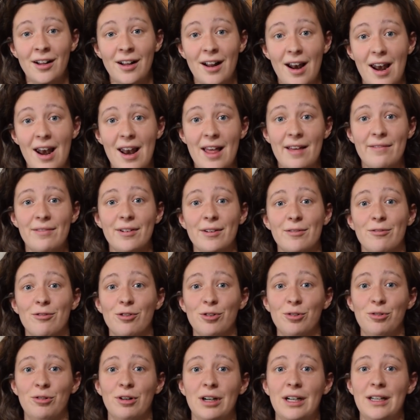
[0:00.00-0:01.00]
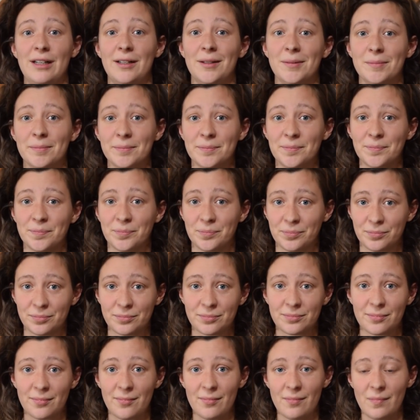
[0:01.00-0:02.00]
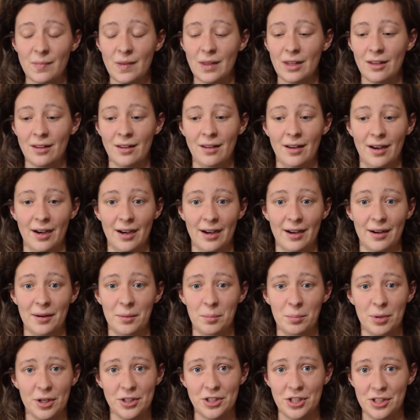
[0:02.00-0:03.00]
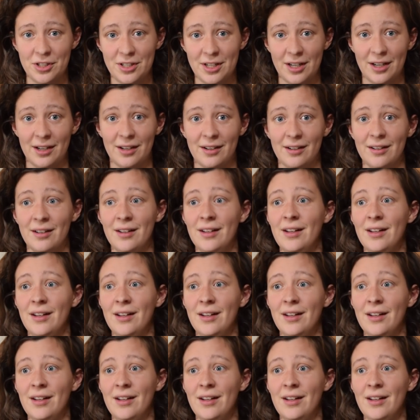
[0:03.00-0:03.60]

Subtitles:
living frugally, budgeting,